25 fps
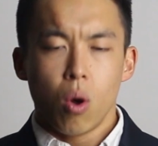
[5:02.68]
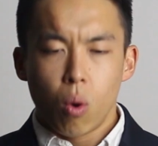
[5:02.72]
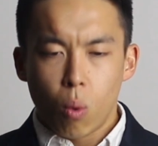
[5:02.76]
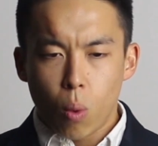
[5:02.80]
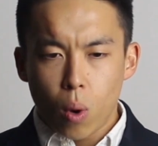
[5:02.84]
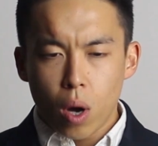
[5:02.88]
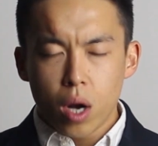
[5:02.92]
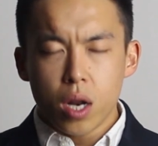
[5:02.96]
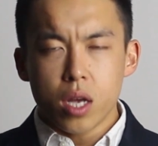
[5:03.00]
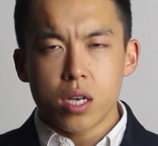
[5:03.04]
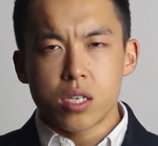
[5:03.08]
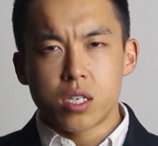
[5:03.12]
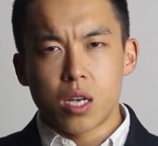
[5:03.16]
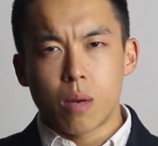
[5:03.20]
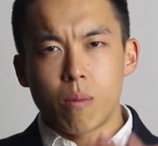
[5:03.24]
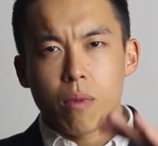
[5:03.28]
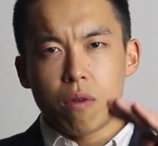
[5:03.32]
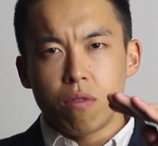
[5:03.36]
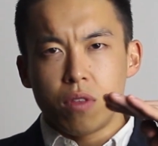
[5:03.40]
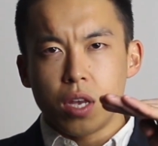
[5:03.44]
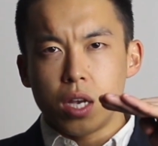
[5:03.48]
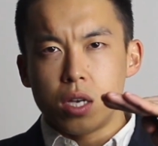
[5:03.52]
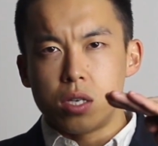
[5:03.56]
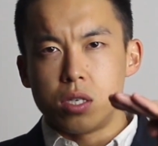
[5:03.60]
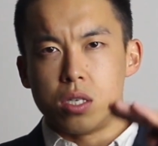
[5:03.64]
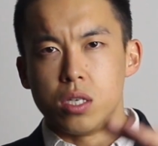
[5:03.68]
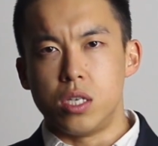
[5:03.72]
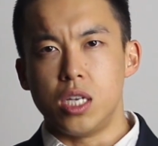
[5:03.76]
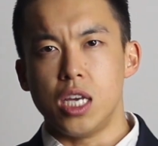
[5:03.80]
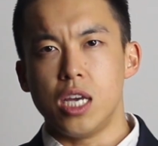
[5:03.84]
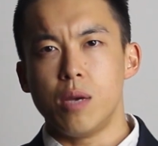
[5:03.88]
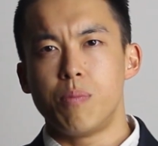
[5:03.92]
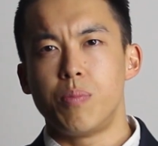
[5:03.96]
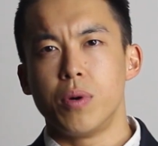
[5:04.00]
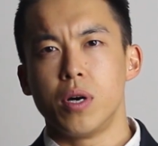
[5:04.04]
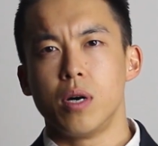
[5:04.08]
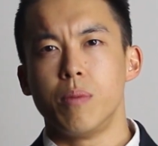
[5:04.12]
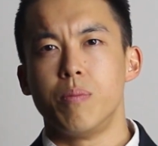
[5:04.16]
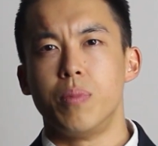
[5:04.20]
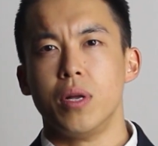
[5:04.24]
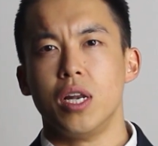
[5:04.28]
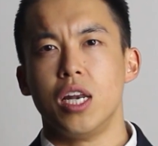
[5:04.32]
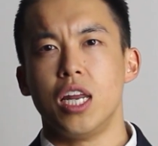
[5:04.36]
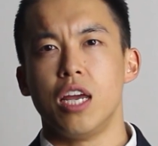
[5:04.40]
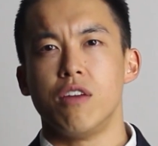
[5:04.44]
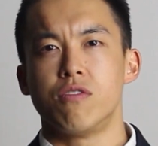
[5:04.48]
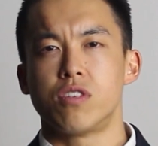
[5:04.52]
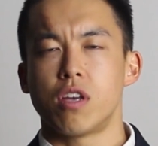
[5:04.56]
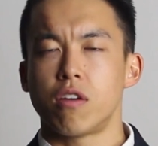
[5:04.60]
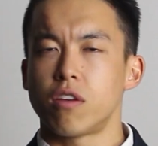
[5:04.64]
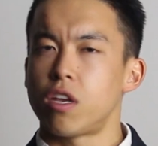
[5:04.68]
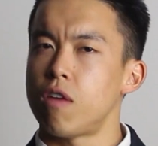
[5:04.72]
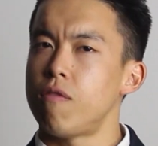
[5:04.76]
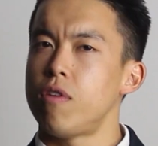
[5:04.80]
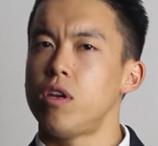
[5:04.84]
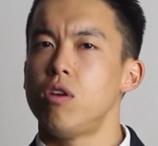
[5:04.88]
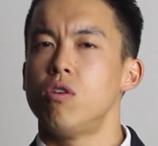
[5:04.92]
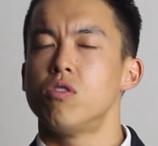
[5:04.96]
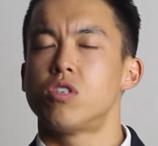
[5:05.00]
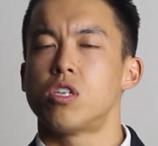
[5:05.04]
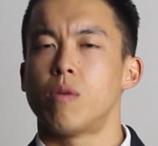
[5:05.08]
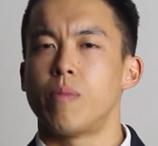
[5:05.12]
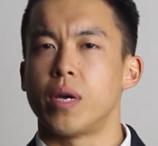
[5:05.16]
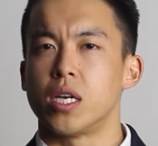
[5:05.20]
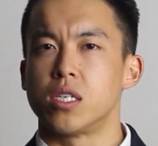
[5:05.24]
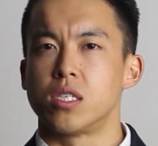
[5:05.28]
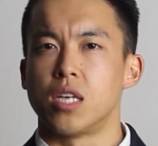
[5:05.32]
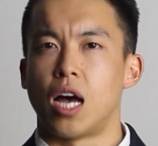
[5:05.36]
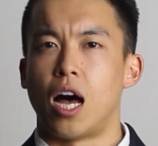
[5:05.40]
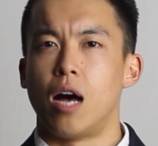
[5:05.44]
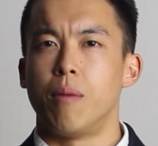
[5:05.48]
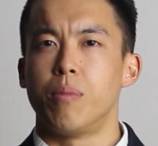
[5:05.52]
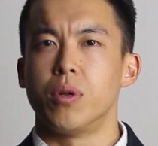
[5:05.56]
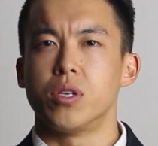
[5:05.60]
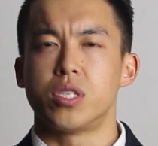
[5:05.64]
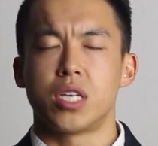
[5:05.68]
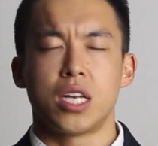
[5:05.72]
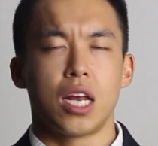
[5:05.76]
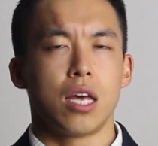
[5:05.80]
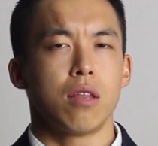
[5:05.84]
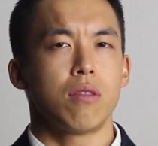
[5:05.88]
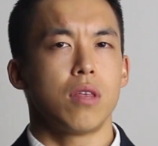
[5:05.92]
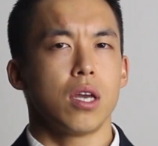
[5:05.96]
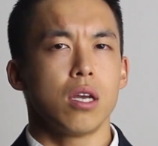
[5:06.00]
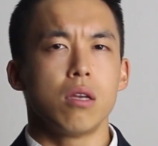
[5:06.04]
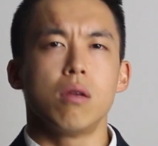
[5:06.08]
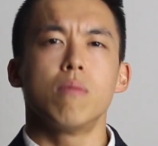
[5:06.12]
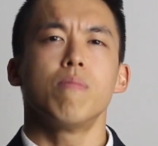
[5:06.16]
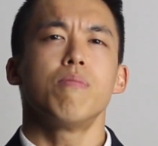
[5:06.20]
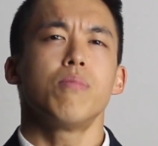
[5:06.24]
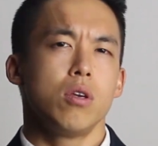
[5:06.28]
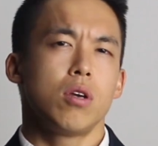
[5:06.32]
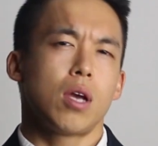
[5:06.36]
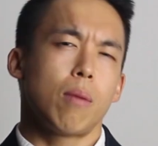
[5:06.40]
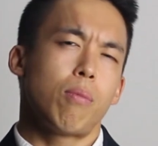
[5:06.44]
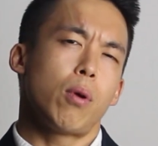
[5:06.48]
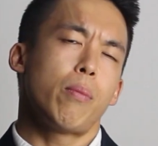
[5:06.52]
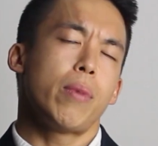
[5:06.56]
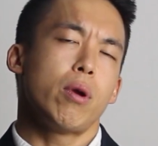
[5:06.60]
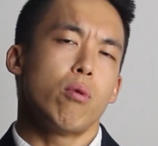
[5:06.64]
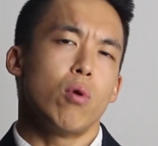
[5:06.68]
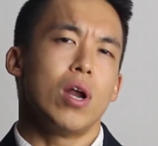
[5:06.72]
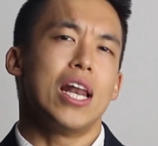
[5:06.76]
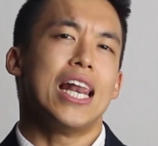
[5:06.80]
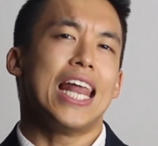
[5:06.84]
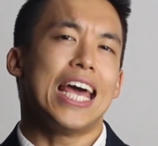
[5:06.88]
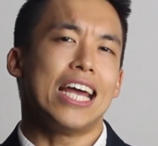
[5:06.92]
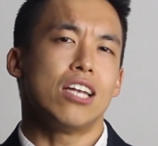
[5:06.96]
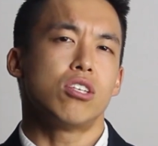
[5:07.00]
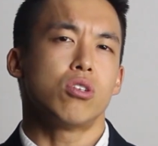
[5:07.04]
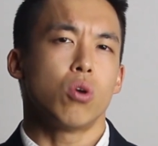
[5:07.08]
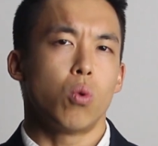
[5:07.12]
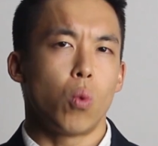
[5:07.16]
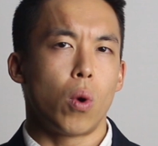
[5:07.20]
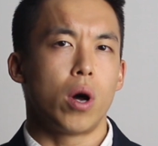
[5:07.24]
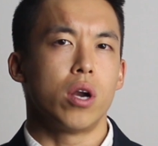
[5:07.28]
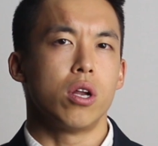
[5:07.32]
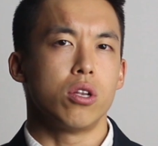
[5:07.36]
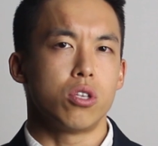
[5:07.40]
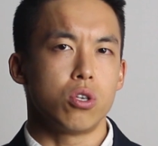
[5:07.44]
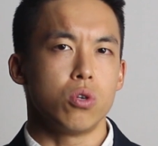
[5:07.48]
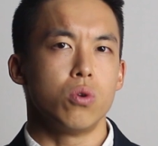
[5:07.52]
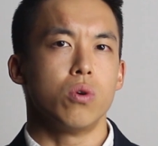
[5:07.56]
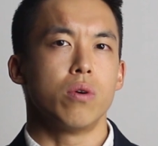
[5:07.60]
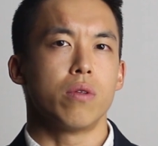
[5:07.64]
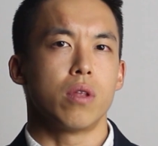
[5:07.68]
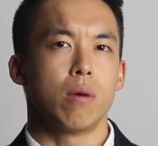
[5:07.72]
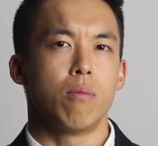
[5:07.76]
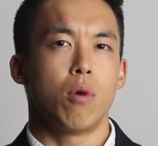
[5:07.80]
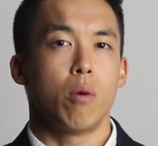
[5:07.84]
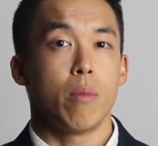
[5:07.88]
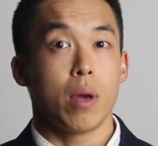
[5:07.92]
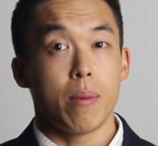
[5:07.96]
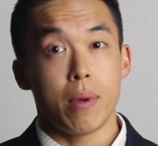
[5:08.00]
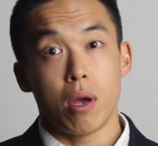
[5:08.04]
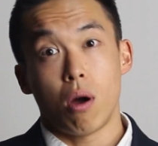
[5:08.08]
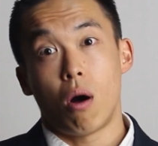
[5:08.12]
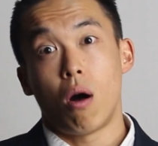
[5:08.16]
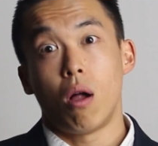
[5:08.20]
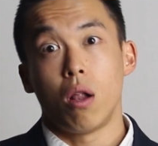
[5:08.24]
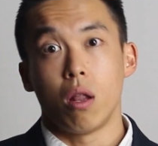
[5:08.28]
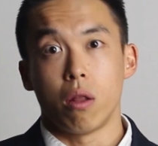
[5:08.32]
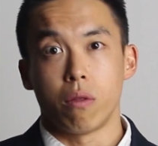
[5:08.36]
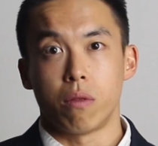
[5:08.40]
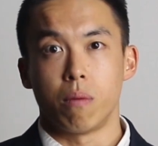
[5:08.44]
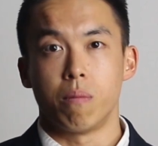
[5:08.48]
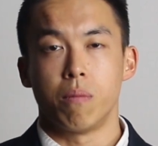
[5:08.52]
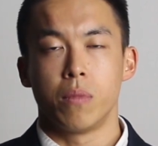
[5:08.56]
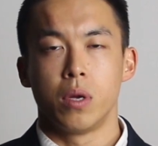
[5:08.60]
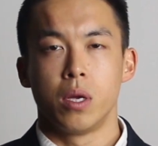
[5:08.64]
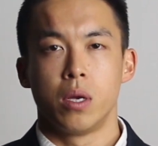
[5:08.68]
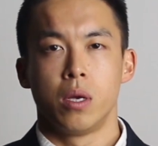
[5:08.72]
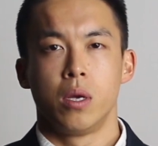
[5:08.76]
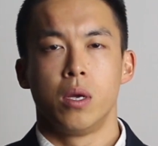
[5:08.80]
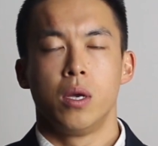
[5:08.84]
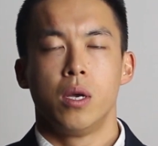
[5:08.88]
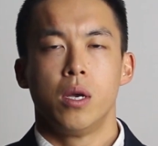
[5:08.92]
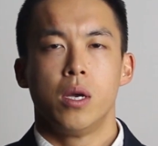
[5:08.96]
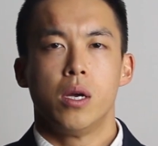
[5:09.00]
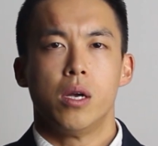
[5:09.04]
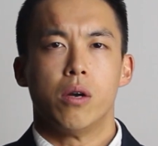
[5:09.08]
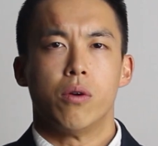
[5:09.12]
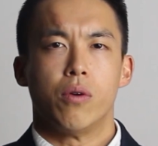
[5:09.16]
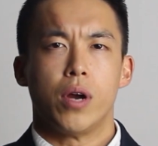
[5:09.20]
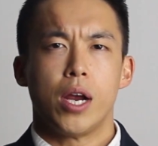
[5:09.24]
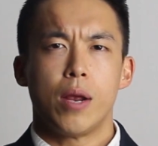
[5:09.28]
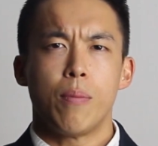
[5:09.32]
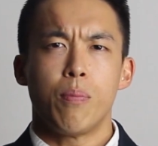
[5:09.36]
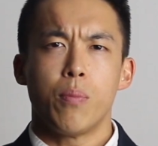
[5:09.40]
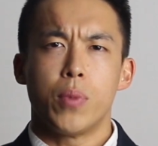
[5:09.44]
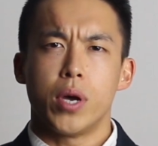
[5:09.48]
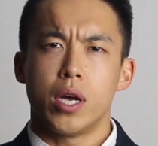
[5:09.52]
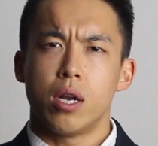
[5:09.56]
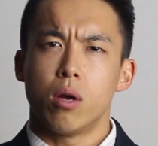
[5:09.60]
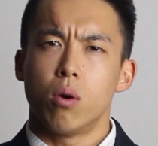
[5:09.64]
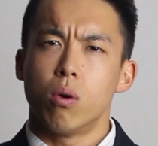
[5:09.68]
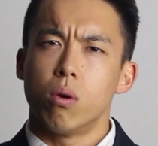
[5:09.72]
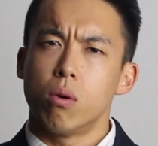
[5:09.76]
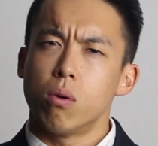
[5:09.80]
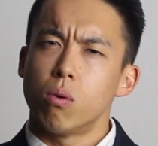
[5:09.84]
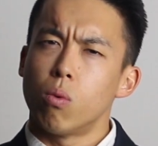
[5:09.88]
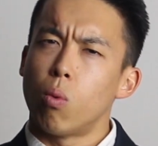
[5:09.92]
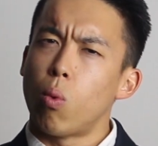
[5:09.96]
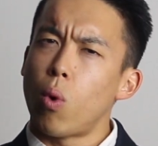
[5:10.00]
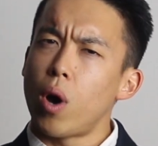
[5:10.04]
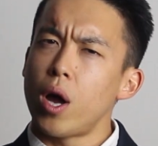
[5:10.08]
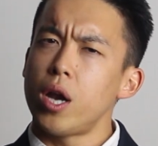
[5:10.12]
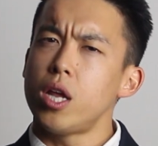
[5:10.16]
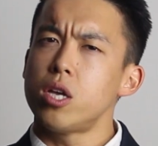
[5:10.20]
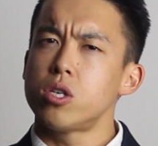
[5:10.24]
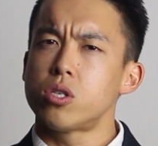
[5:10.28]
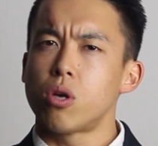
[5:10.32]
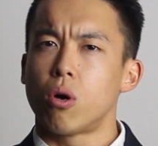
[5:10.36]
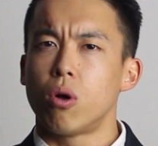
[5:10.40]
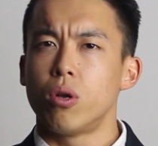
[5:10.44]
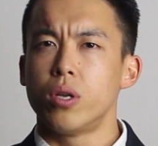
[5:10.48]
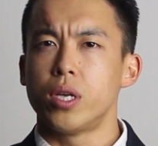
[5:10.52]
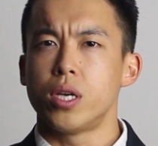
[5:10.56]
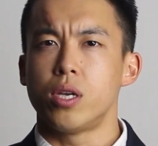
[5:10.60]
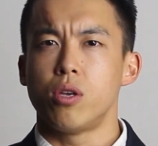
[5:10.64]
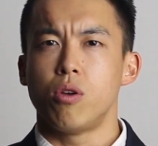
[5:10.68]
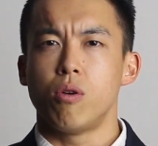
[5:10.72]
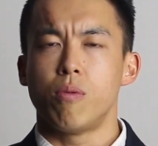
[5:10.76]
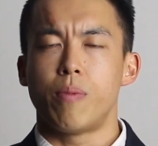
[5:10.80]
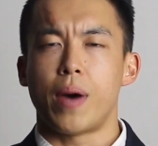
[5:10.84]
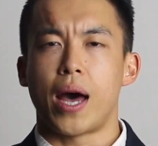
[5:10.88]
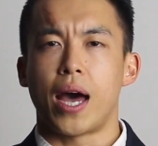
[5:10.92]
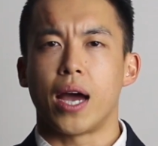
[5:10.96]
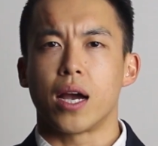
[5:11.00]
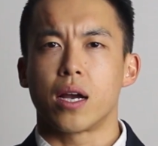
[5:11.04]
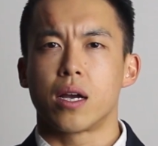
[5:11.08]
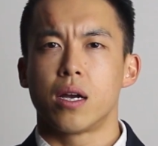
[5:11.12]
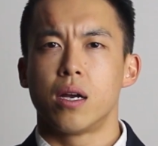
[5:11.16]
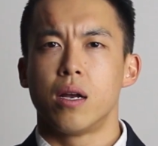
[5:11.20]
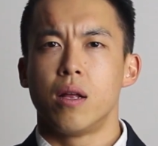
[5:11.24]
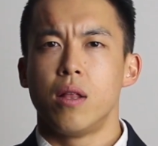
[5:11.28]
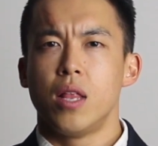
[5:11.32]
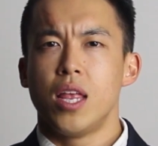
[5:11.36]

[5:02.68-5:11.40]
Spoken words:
What are some of these deeper beliefs? I'm giving you some examples, and I think you can probably relate to one or two of them, or maybe all of them, right? But what is holding you back?